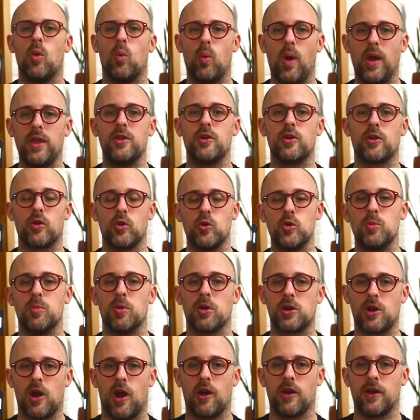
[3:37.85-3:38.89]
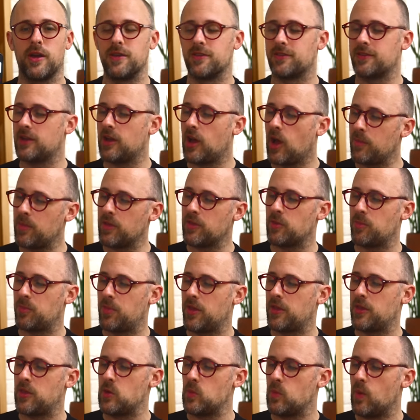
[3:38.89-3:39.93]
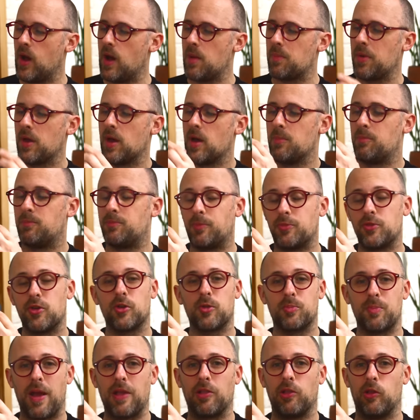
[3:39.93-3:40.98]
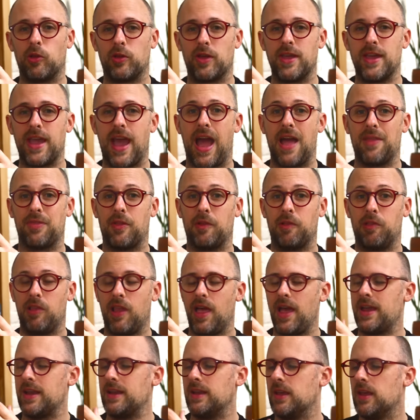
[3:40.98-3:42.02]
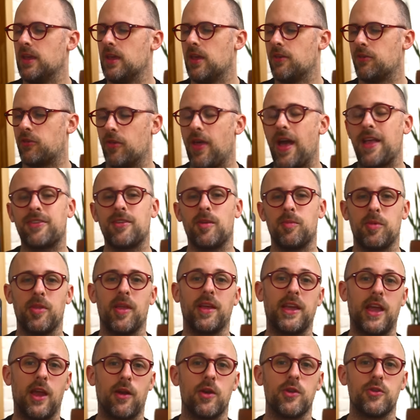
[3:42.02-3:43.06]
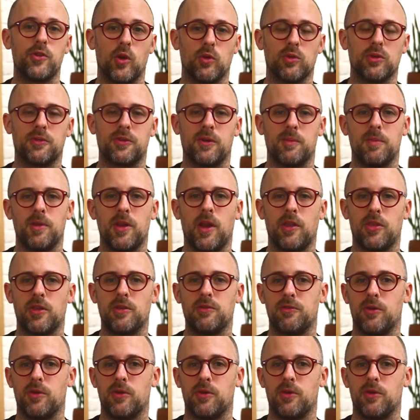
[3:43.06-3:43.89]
when your Uber car is coming to pick you up just by looking at the light. So that's something that carries over from Nothing